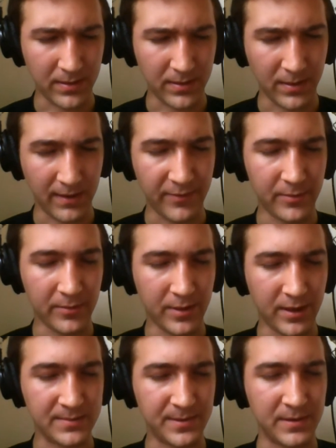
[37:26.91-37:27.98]
have you
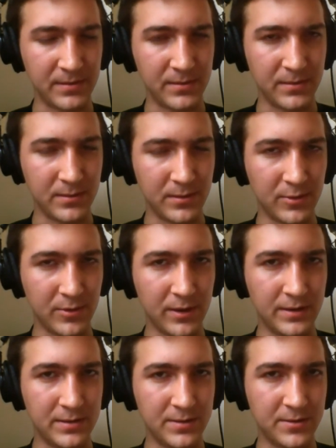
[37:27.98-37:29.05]
guys been looking
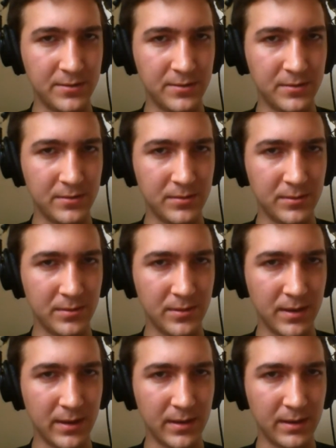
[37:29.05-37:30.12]
into
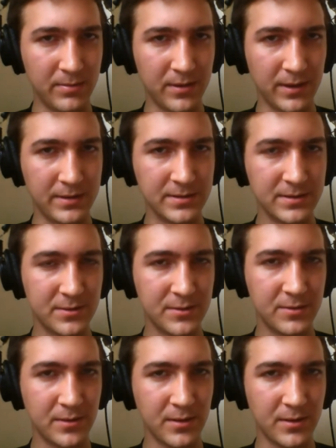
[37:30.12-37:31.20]
any plugins to
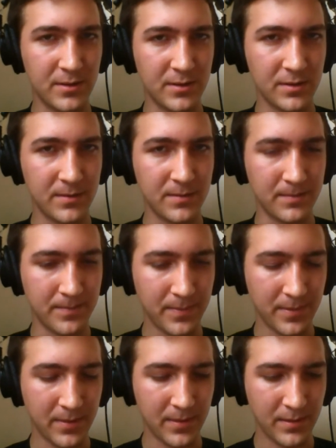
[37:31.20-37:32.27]
do the
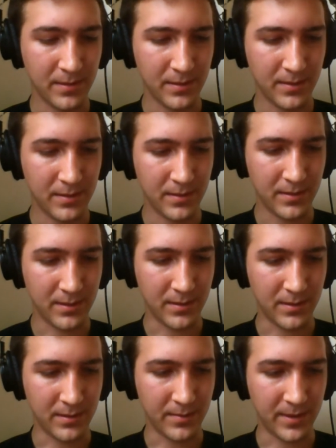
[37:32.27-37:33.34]

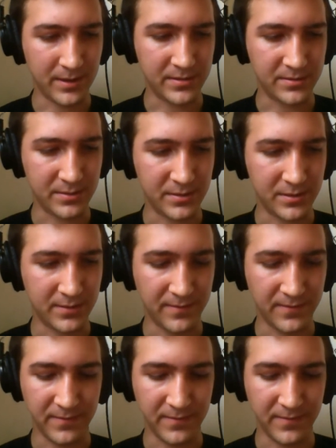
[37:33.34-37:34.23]
management of